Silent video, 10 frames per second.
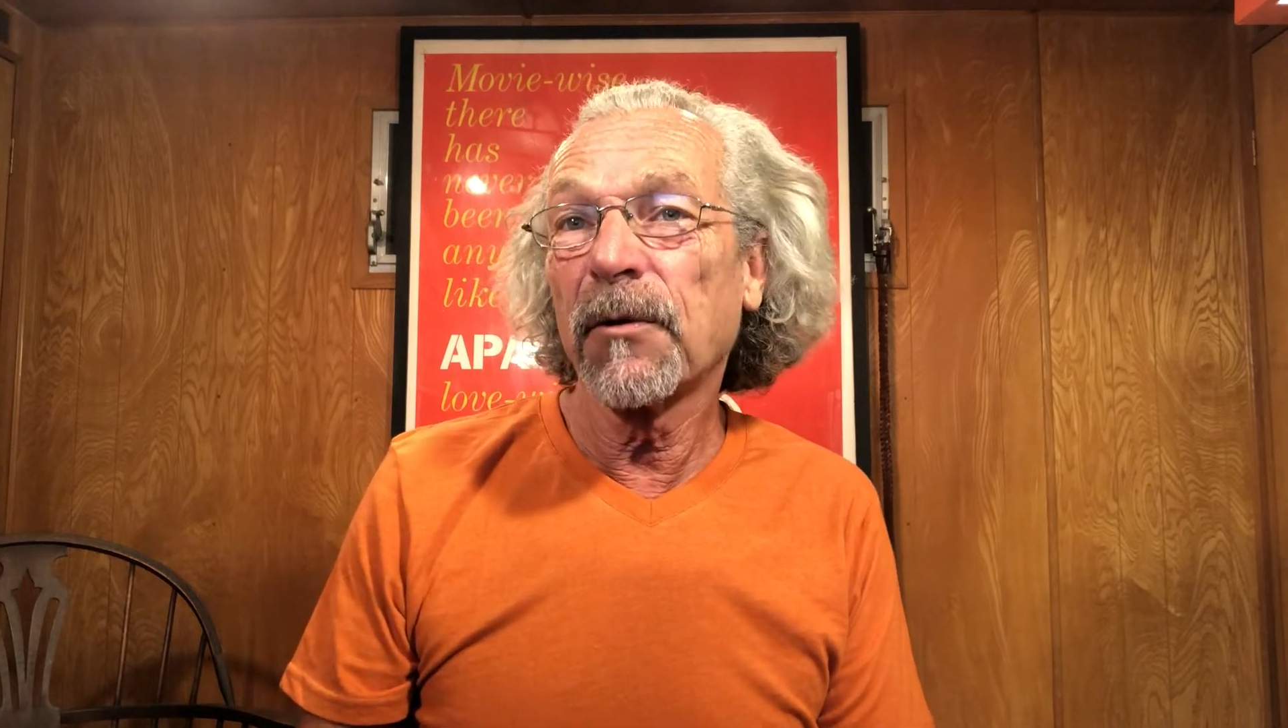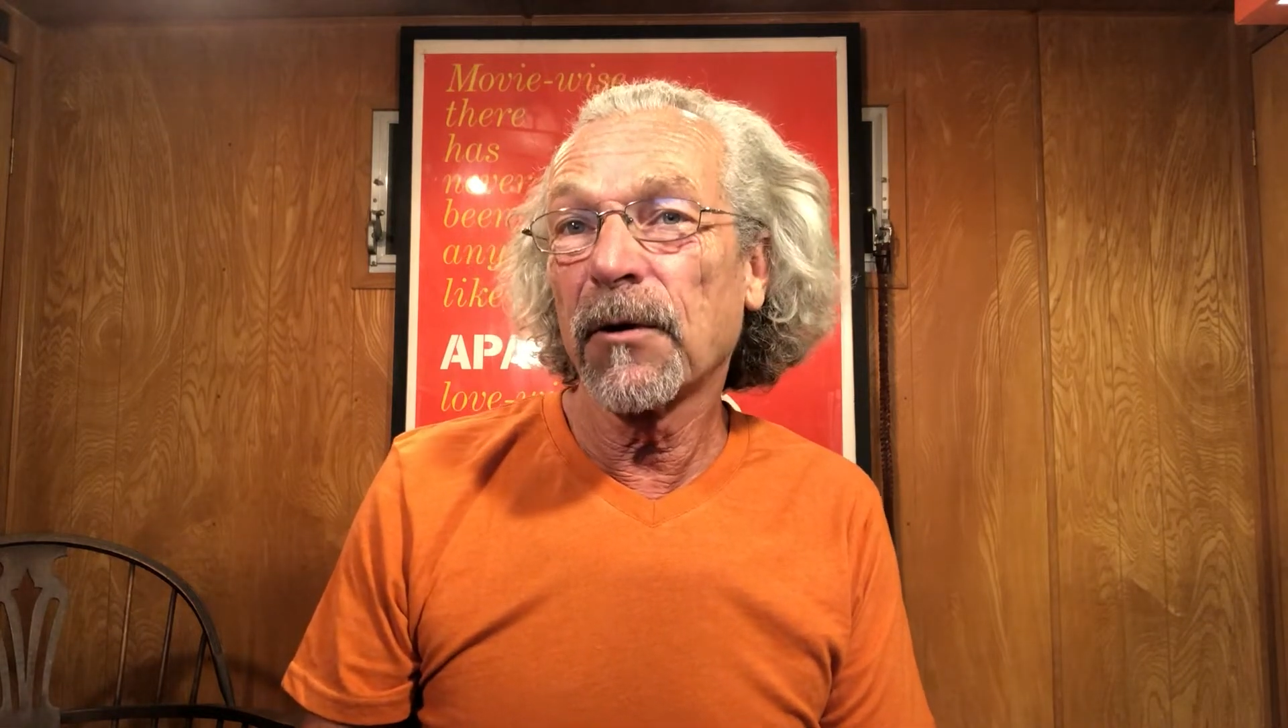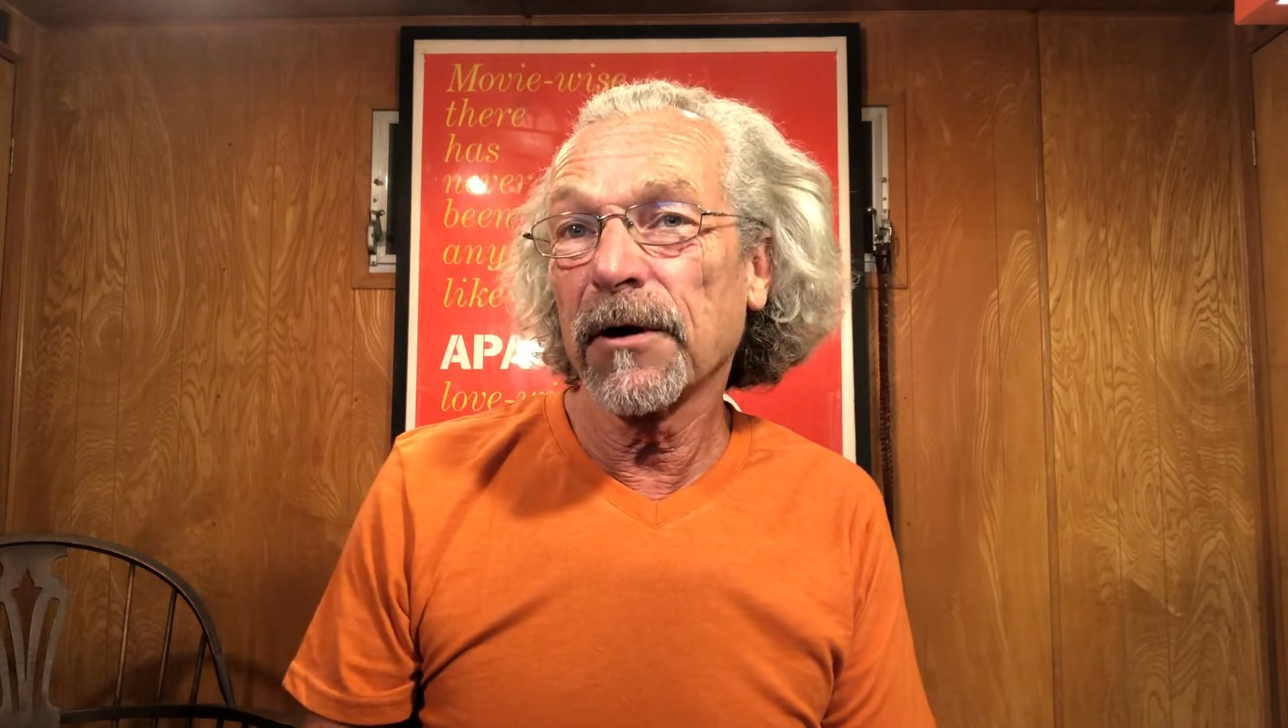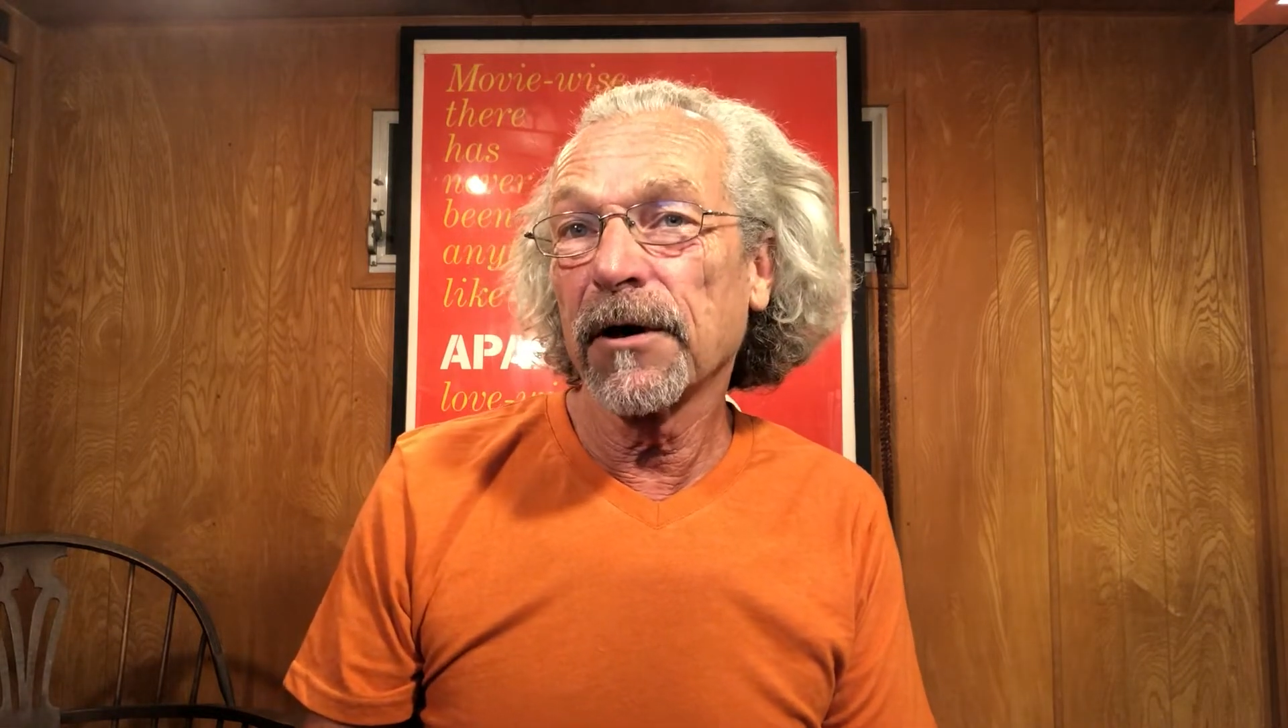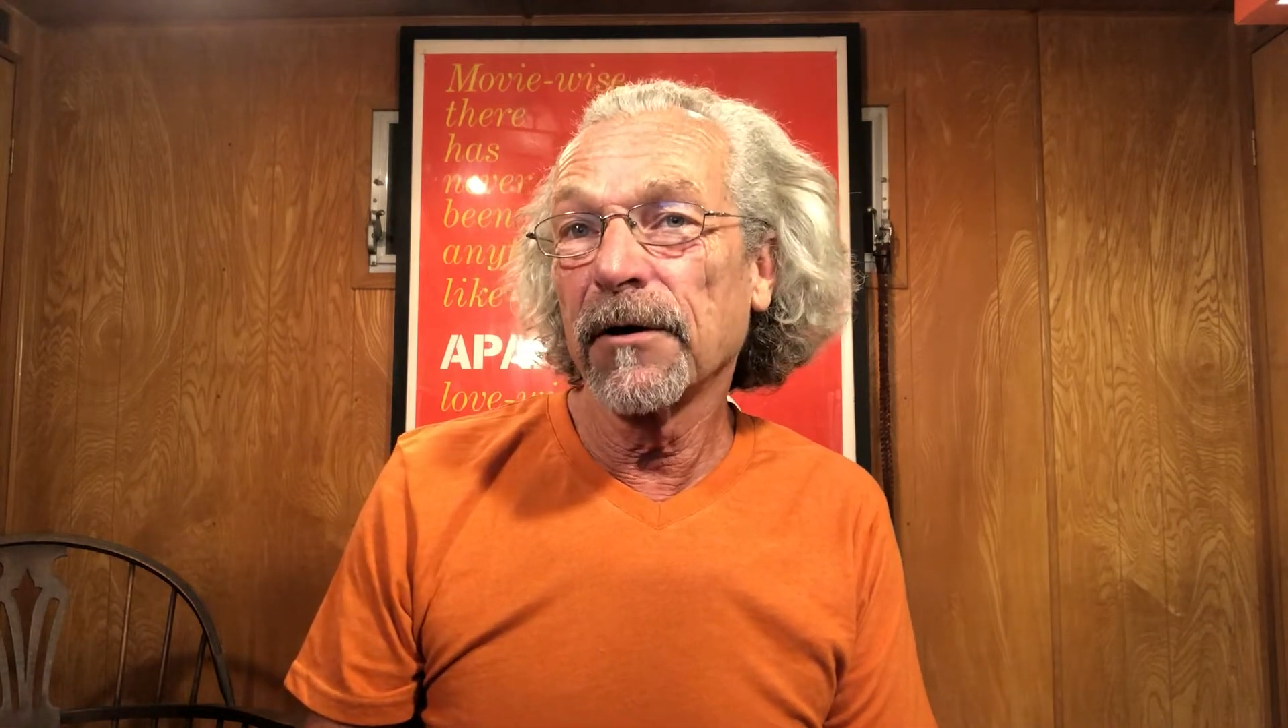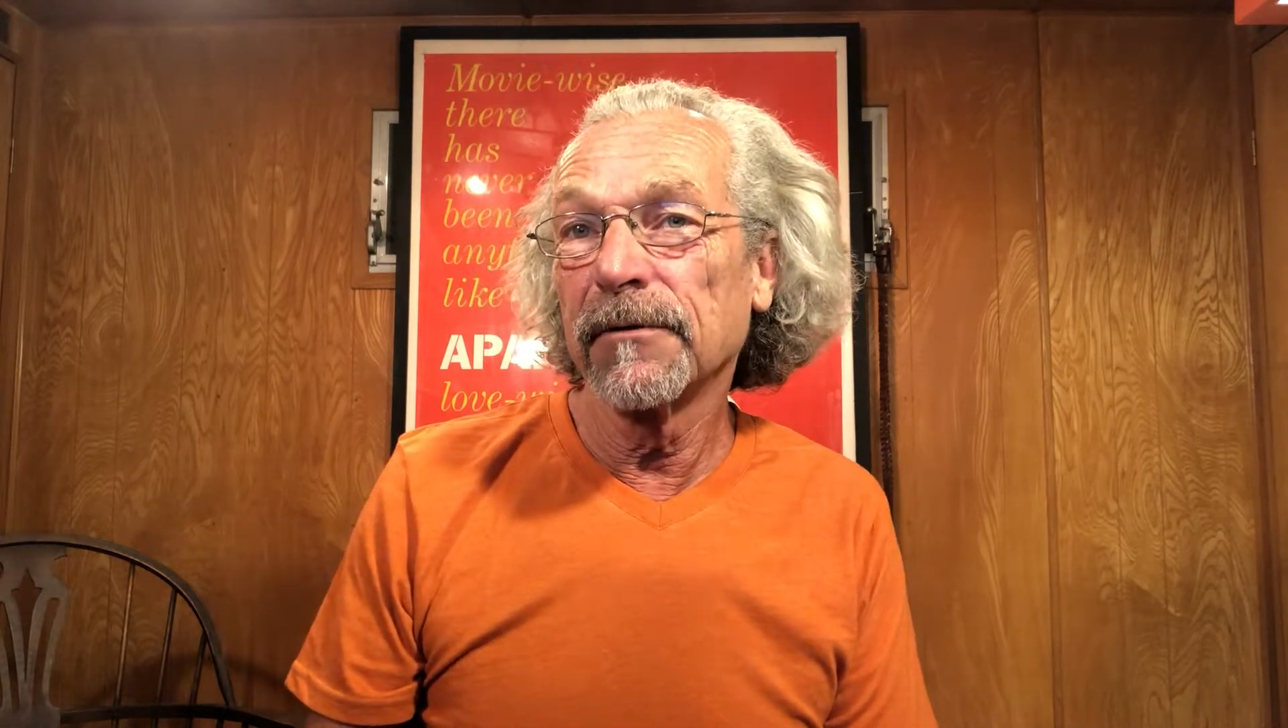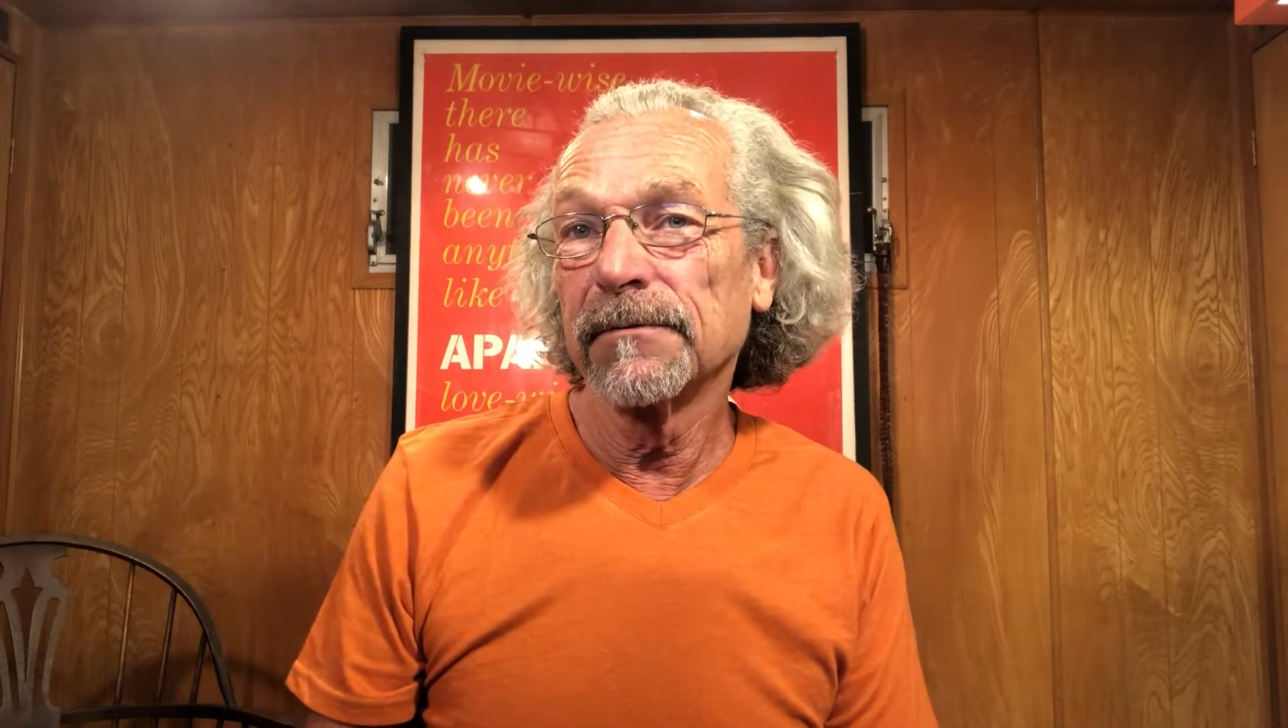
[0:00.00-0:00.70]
Portico.